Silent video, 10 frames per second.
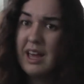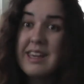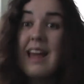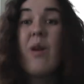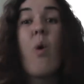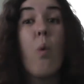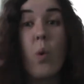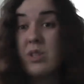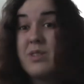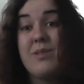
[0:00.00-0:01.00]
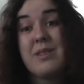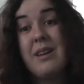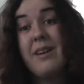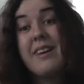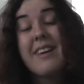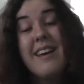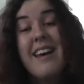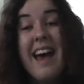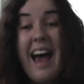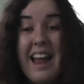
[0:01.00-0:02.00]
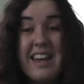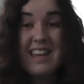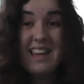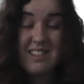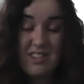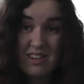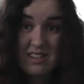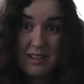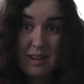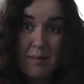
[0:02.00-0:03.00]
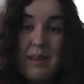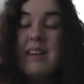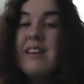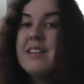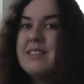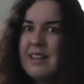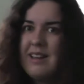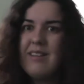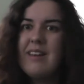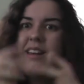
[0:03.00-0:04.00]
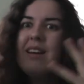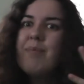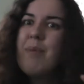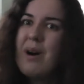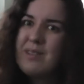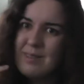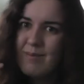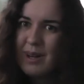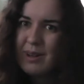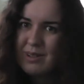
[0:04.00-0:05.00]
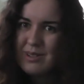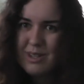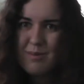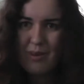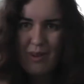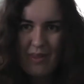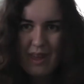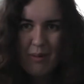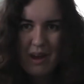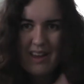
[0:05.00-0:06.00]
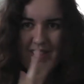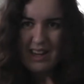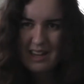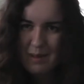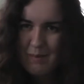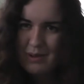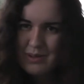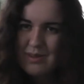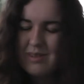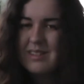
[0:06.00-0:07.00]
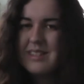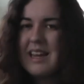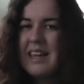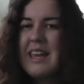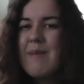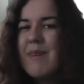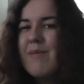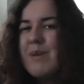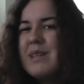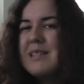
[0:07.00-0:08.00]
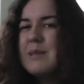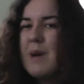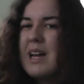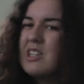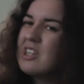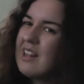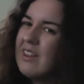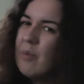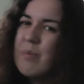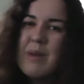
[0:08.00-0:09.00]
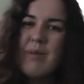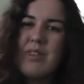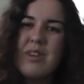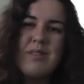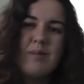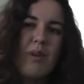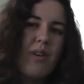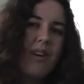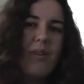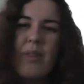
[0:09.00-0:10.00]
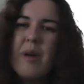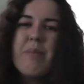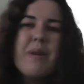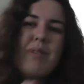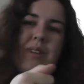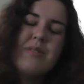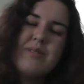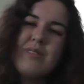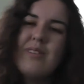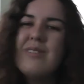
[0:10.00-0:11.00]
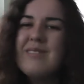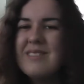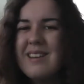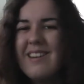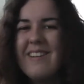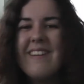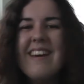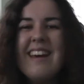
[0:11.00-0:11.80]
again, what's not to like? And you get to dress up. So parts of my costume are on their way. I've had emails through to say, yep, they've been dispatched and they'll be with you tomorrow, or they'll be with you soon. So